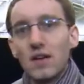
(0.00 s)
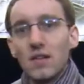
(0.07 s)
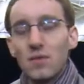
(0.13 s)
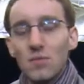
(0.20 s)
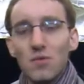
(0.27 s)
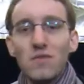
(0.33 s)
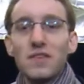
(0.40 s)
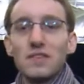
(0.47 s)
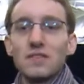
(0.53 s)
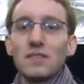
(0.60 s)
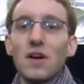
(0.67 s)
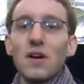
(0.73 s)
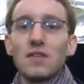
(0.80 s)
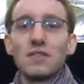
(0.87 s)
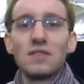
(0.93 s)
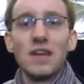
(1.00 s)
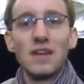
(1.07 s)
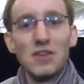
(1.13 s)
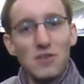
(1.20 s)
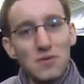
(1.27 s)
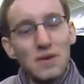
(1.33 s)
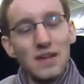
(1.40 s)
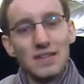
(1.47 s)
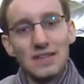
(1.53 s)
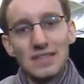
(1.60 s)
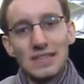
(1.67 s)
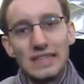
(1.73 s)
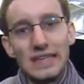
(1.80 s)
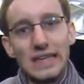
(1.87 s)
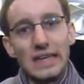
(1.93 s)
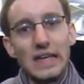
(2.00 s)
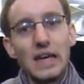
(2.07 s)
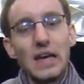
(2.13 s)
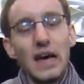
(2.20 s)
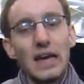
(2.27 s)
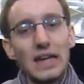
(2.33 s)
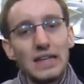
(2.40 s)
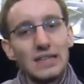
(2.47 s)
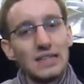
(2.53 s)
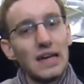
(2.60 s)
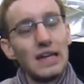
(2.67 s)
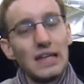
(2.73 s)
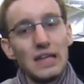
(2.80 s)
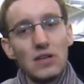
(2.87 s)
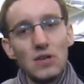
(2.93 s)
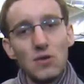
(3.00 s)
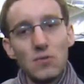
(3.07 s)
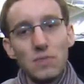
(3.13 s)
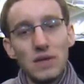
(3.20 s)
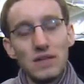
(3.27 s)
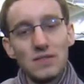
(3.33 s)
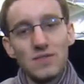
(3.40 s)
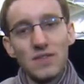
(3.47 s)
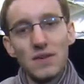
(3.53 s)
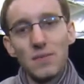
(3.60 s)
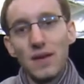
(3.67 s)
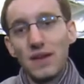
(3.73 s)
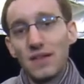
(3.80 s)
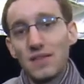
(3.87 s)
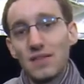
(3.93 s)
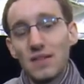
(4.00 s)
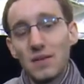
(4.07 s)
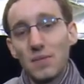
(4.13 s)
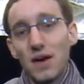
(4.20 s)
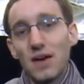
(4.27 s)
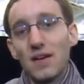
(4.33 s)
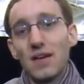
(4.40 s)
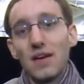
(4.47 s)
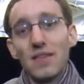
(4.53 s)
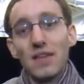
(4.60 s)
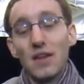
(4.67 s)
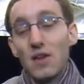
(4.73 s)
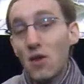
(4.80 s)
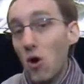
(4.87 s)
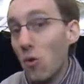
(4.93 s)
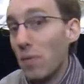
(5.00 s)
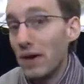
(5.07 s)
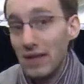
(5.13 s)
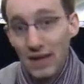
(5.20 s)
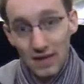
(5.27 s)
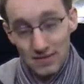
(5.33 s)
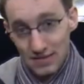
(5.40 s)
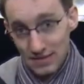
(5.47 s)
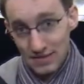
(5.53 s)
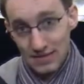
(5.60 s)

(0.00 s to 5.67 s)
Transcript: the movie starts and you get to see an exciting new piece of independent cinema that nobody else has